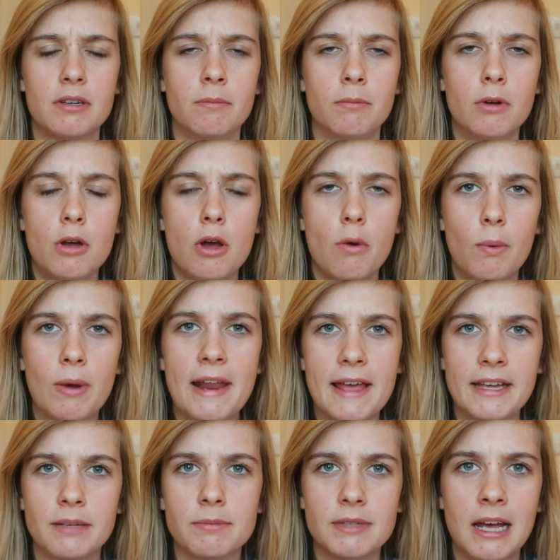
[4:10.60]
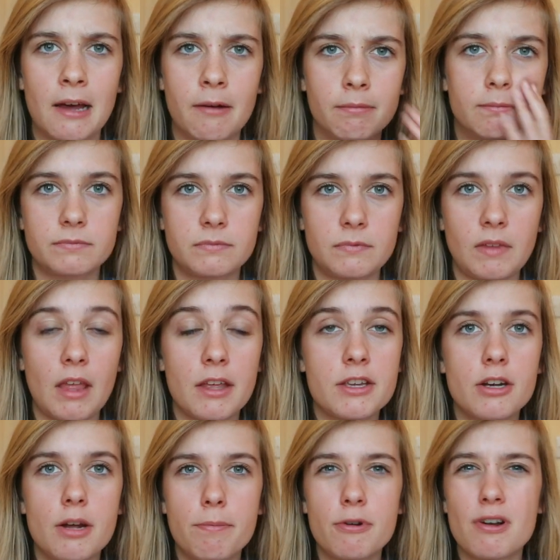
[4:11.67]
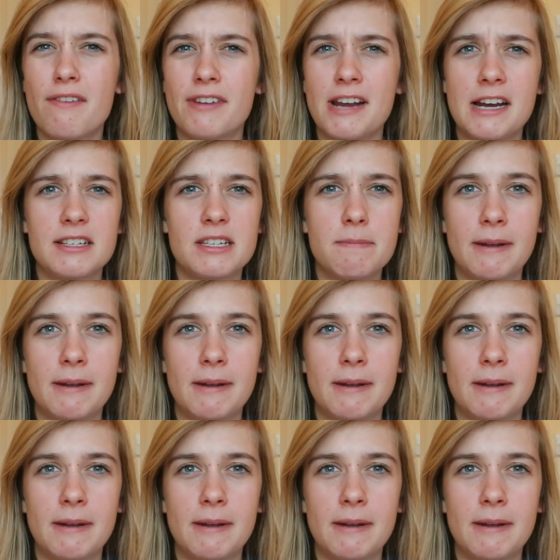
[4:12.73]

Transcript: him were letting him down. You know, Bruno Fernandes,